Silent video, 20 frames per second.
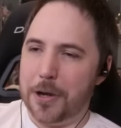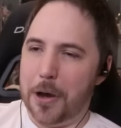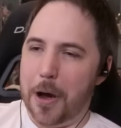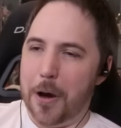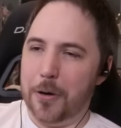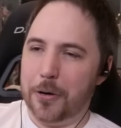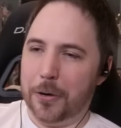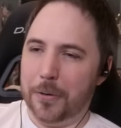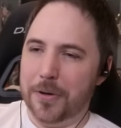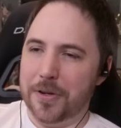The
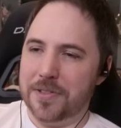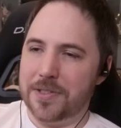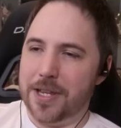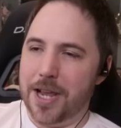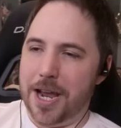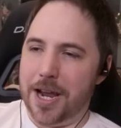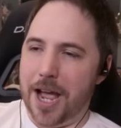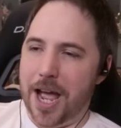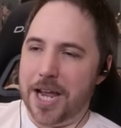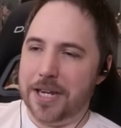Okarun
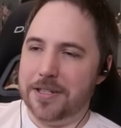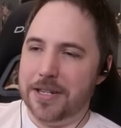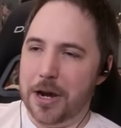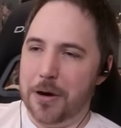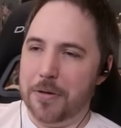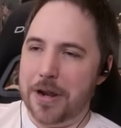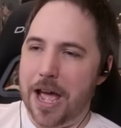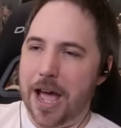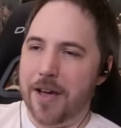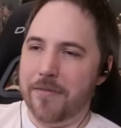saying, I
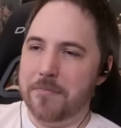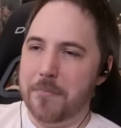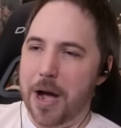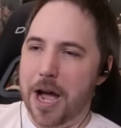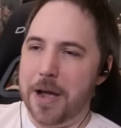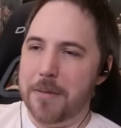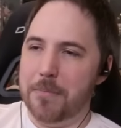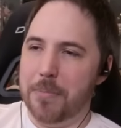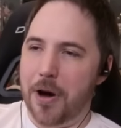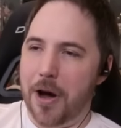don't have
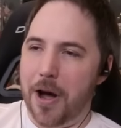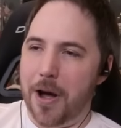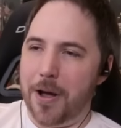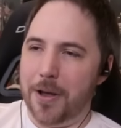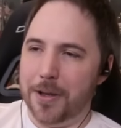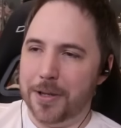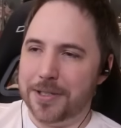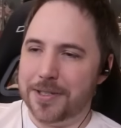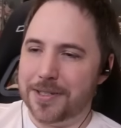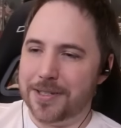my
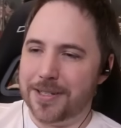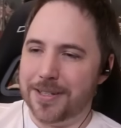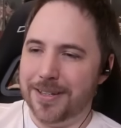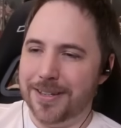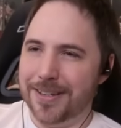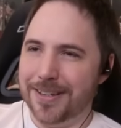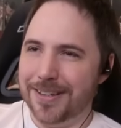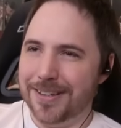balls.